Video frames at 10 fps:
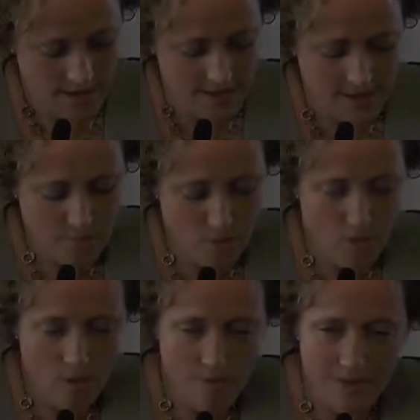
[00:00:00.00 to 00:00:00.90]
as I
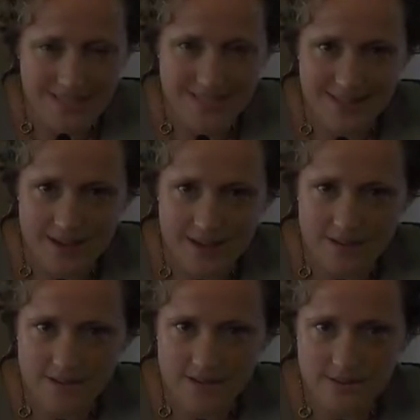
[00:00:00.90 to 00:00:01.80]
pour my
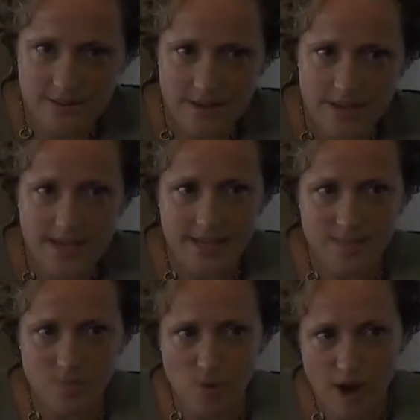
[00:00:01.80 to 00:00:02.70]
sex,
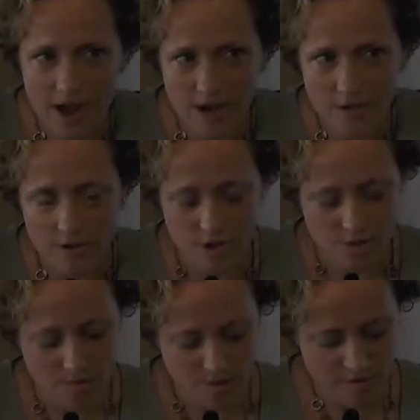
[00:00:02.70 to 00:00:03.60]
its proud
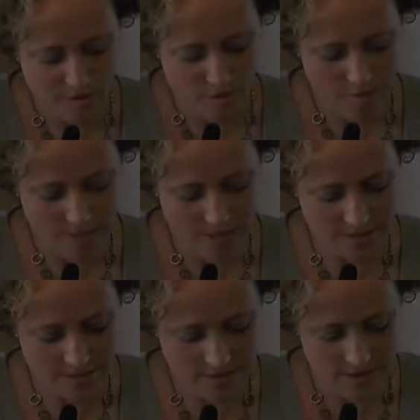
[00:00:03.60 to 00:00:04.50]

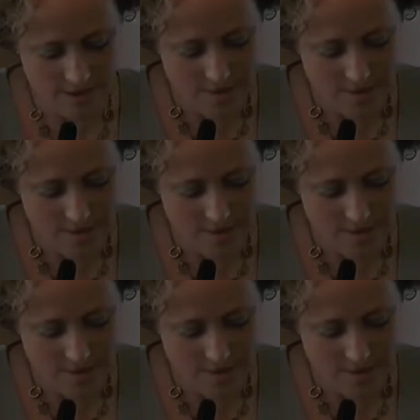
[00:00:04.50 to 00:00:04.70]
performance,